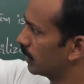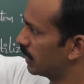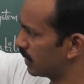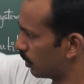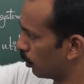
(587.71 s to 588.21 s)

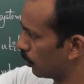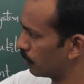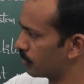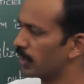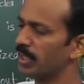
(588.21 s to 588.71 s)
this
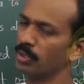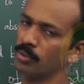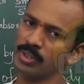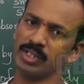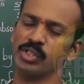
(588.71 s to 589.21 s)
holozoic
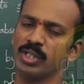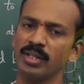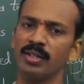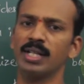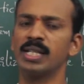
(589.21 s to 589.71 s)

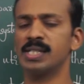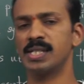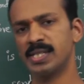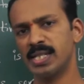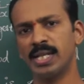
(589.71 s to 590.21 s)
nutrition
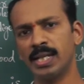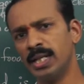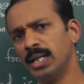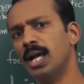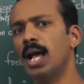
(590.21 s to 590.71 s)
is seen
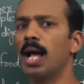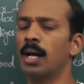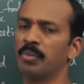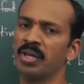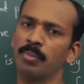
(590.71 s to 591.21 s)
in
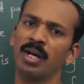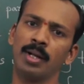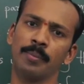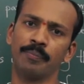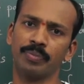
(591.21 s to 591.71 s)

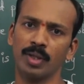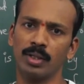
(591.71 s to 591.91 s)
amoeba.